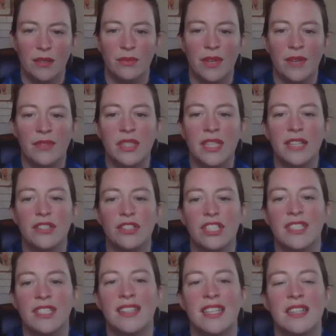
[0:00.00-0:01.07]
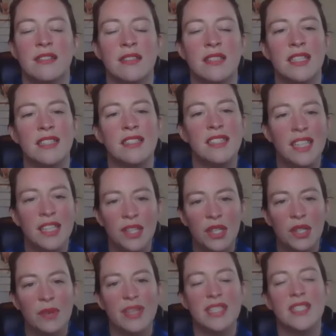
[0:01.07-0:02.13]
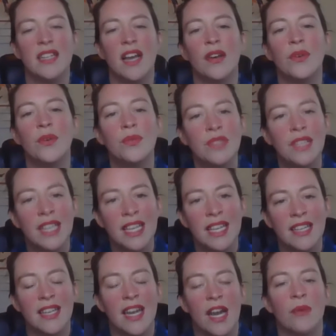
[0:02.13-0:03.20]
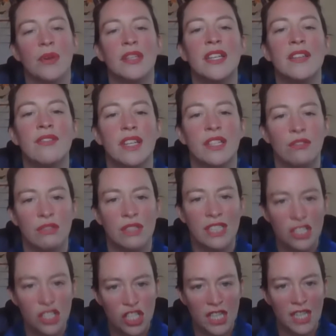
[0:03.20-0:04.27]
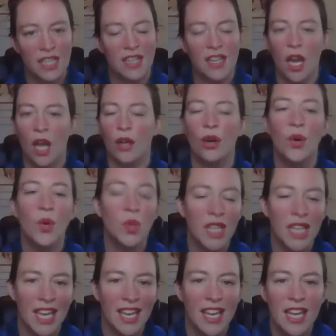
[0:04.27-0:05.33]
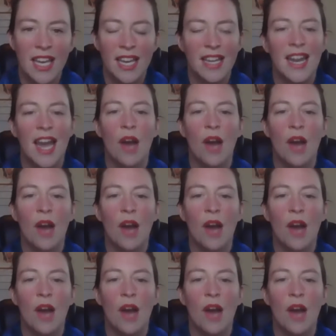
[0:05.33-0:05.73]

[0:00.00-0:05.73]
Revelation is continuous not only in our living tradition, not only in